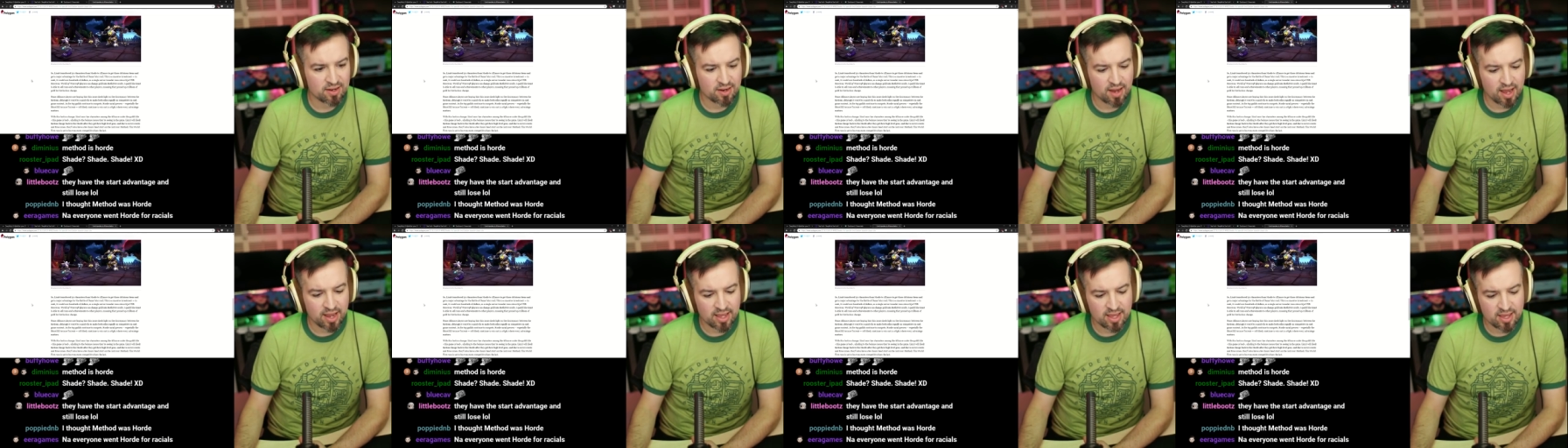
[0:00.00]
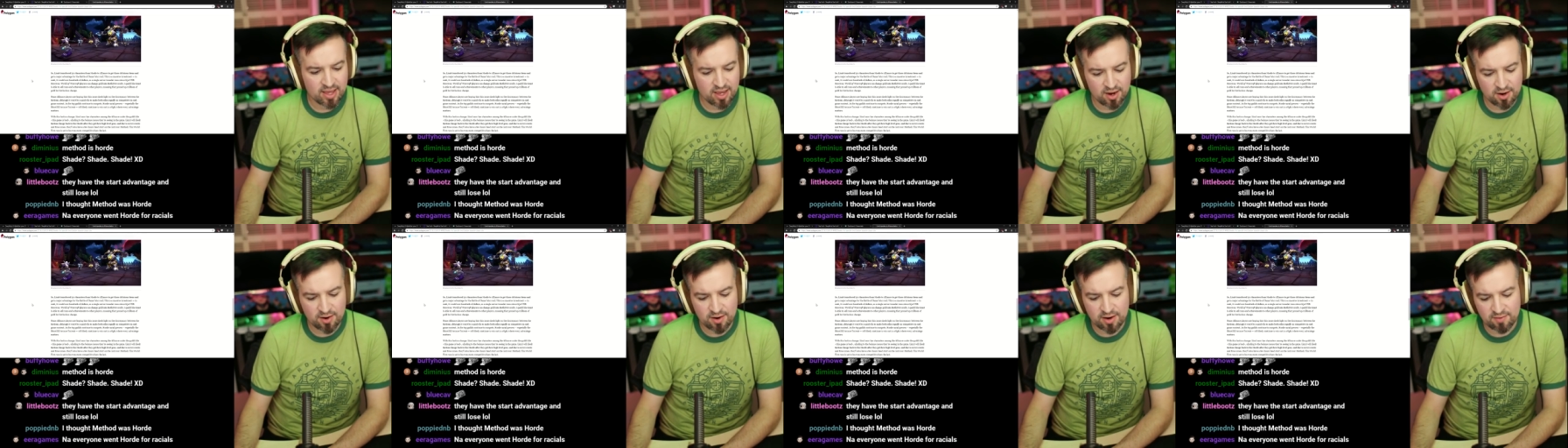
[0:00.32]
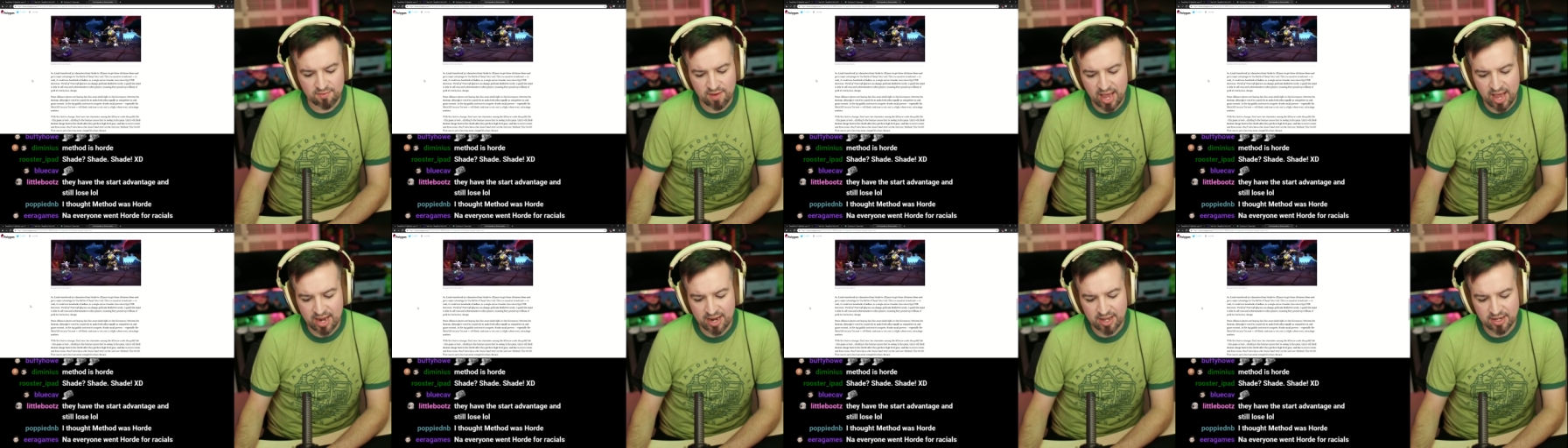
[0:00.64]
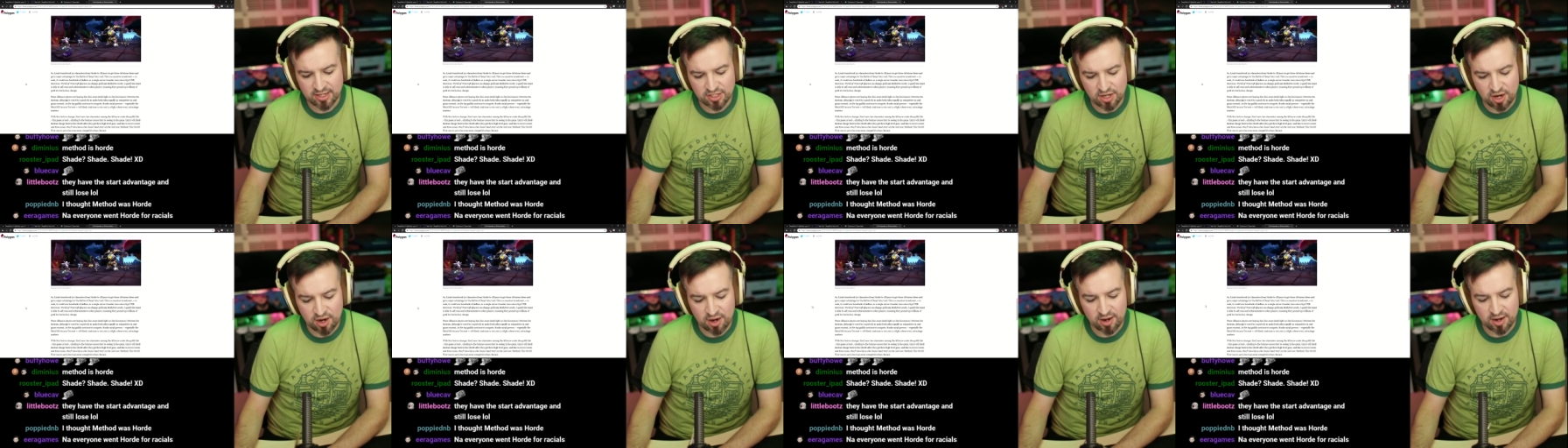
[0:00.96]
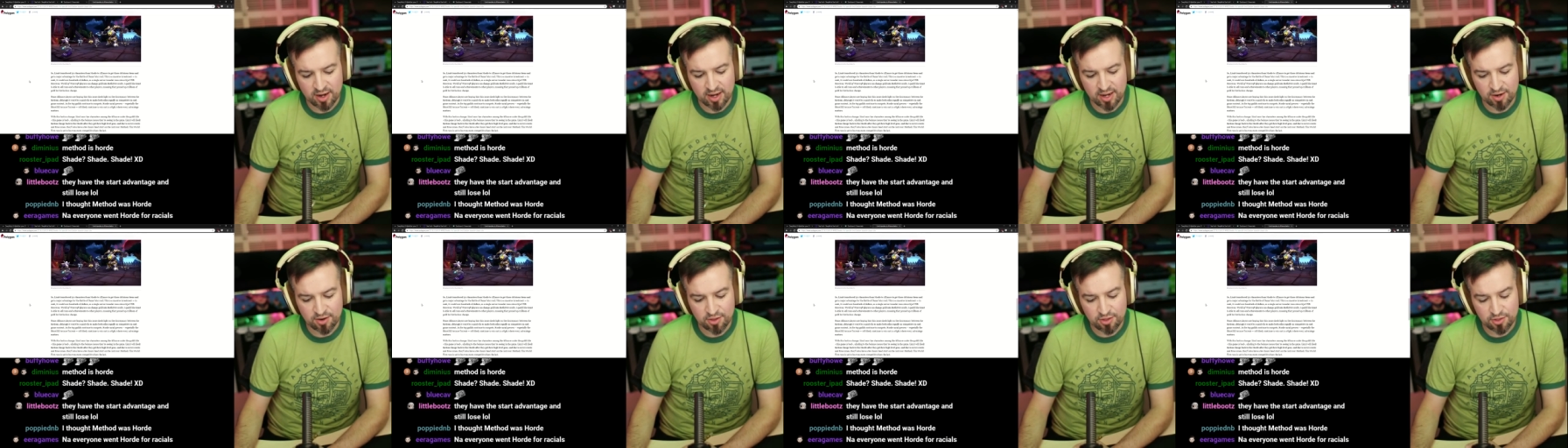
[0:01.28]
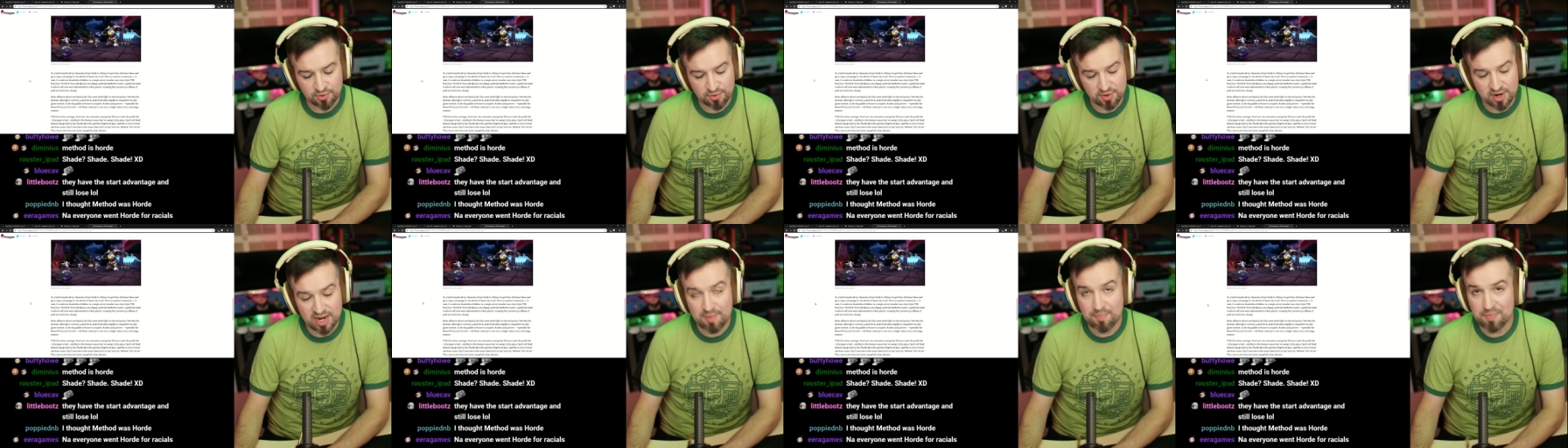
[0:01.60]
gear advantage on
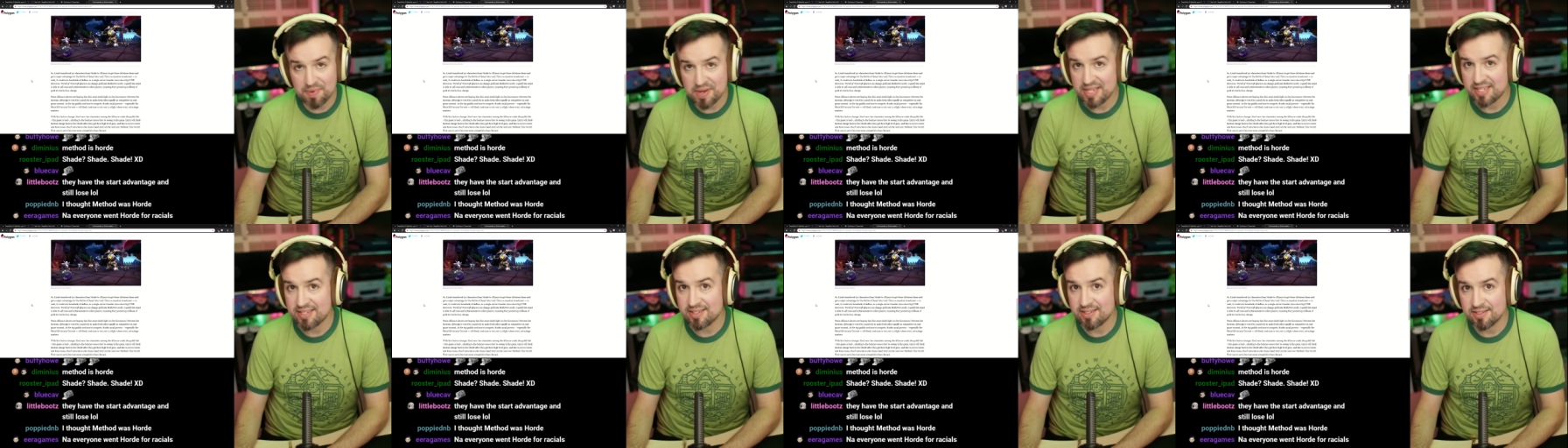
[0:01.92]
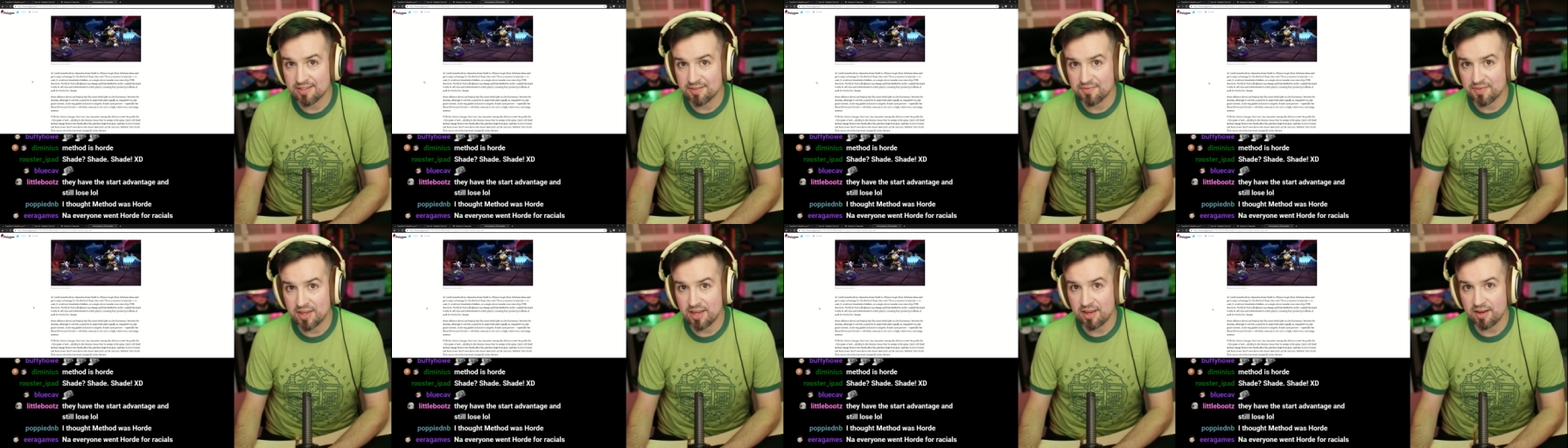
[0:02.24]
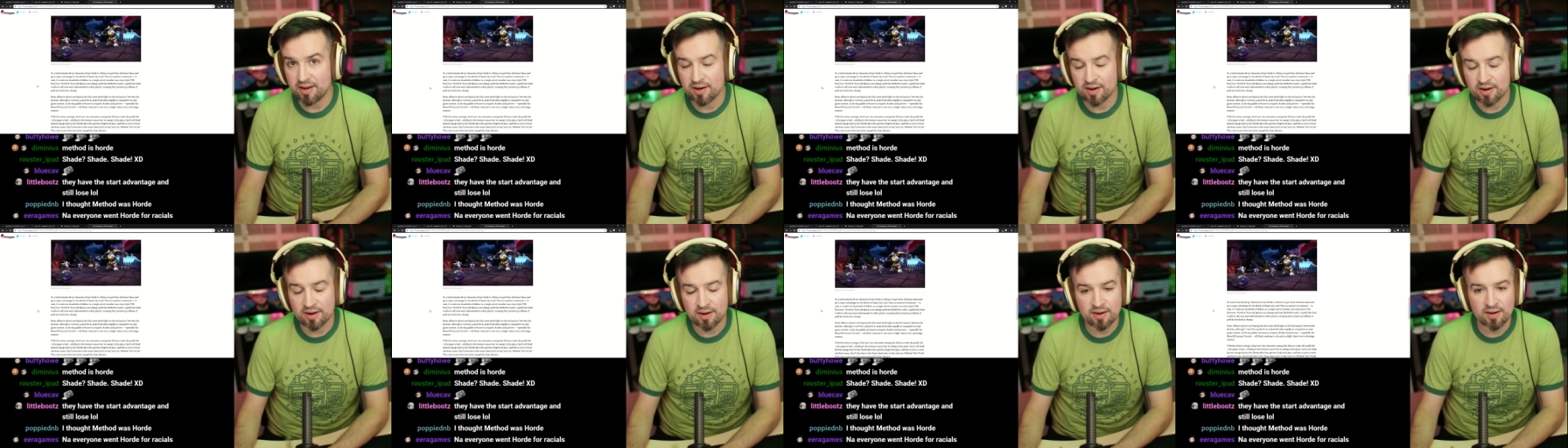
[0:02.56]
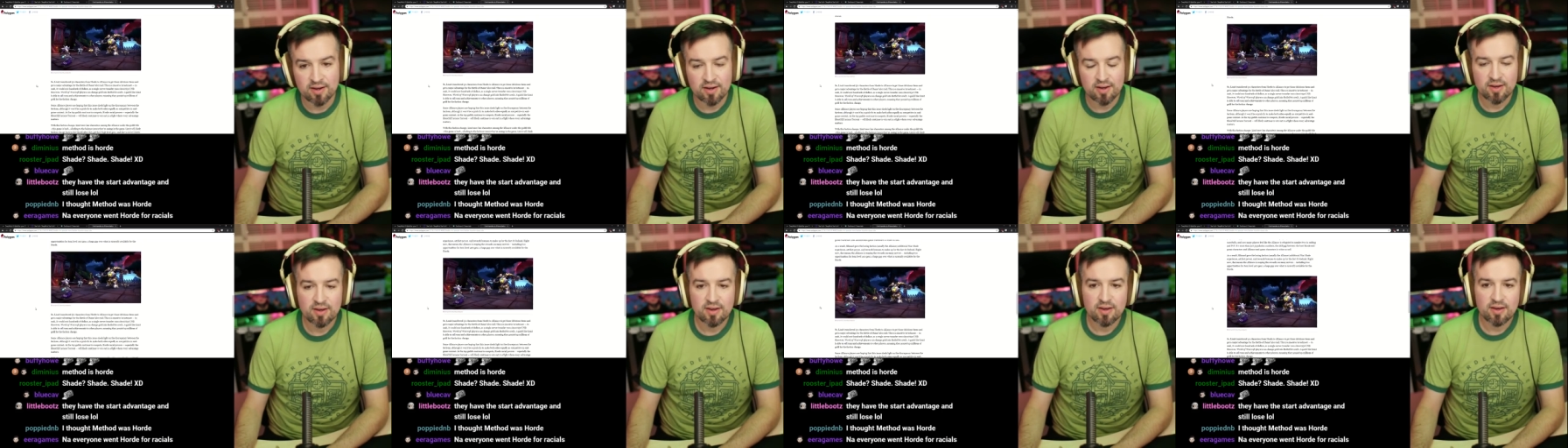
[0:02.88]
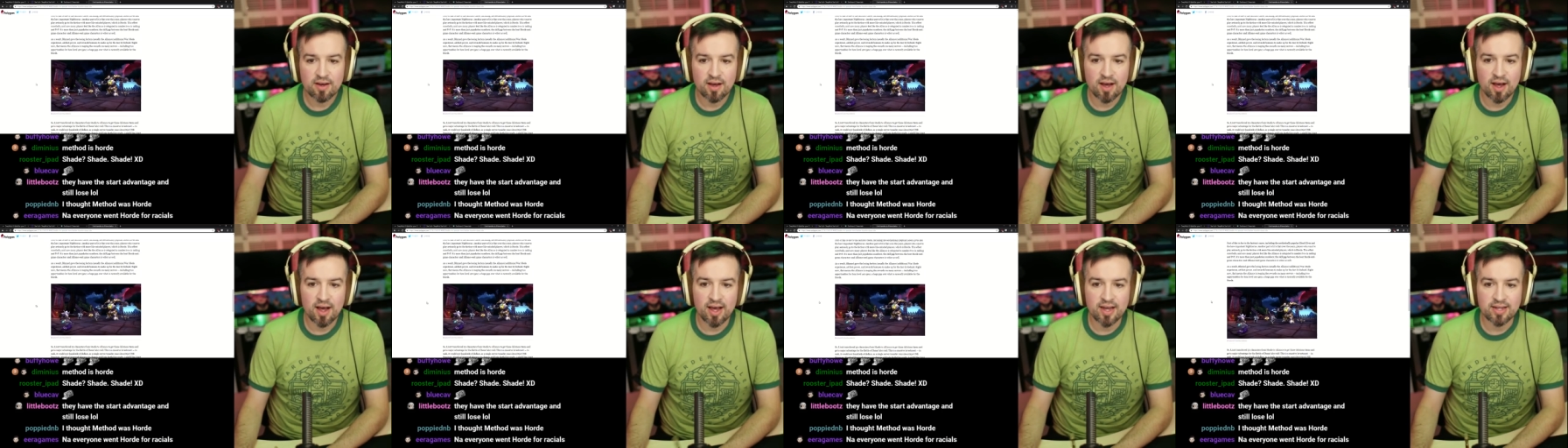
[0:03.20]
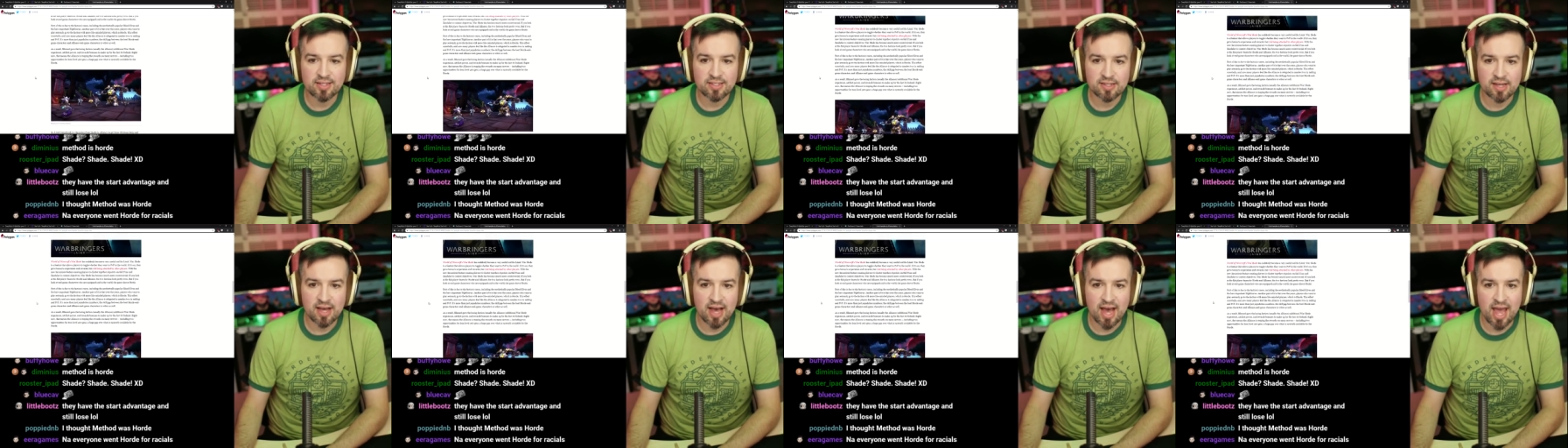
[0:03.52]
three pieces of gear,
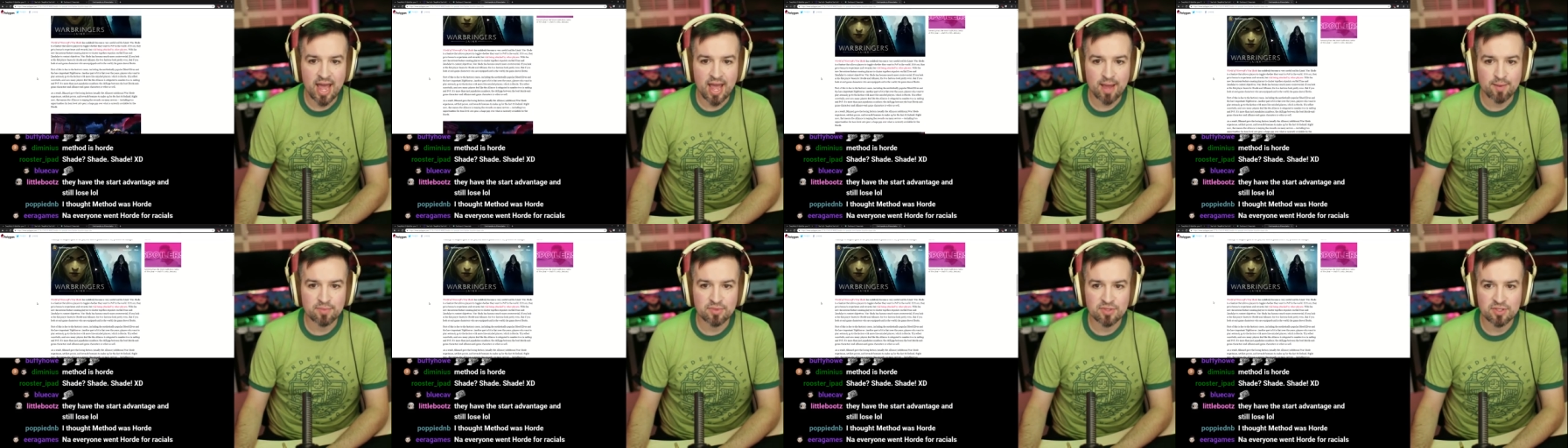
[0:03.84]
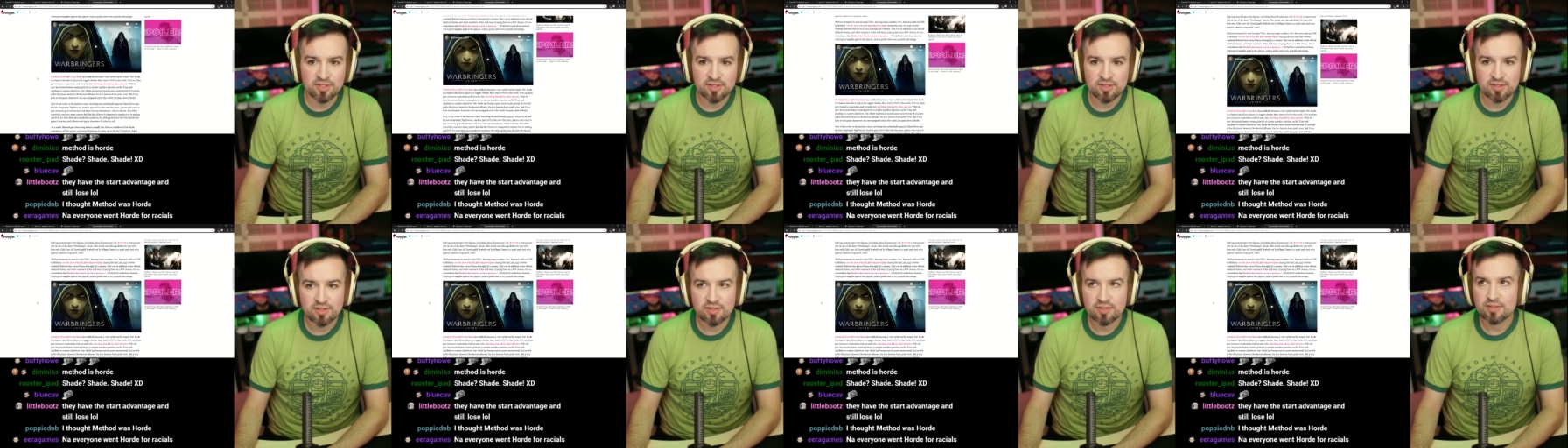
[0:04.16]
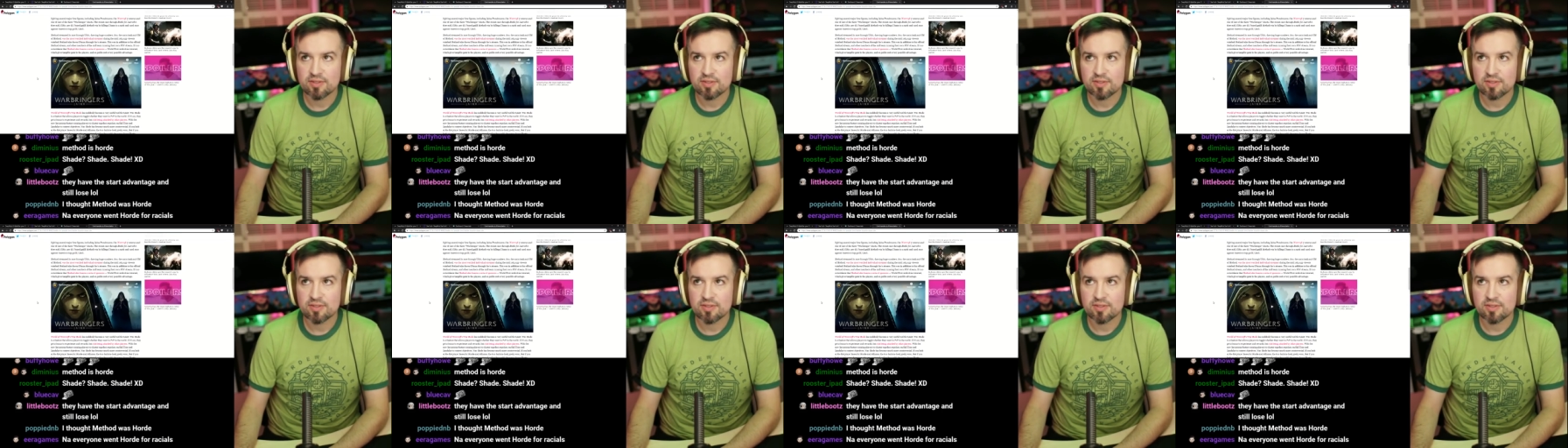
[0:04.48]
times,